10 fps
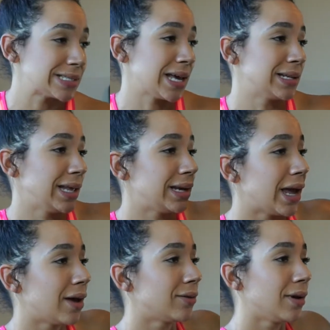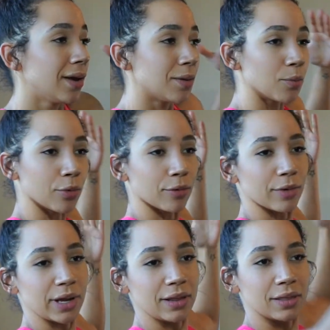have to lay down,
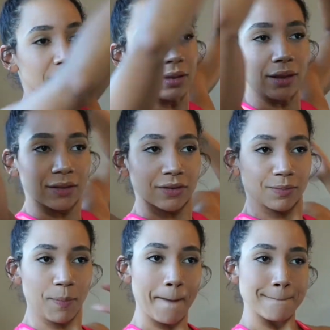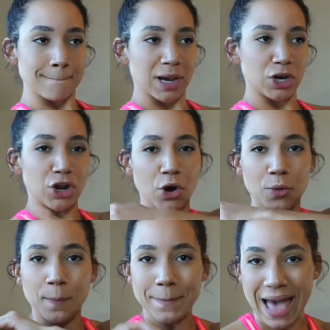breathe in this dome